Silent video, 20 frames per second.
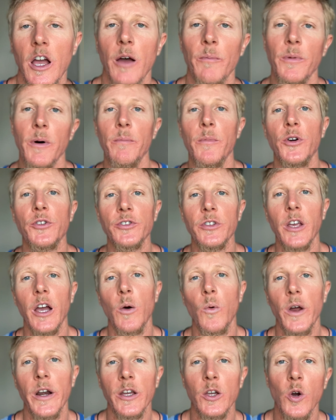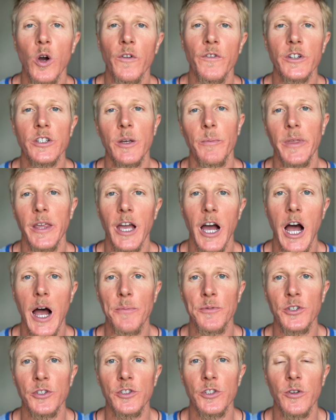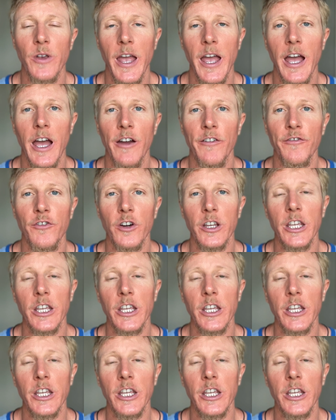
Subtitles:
but mostly I want to go over some of the options you have for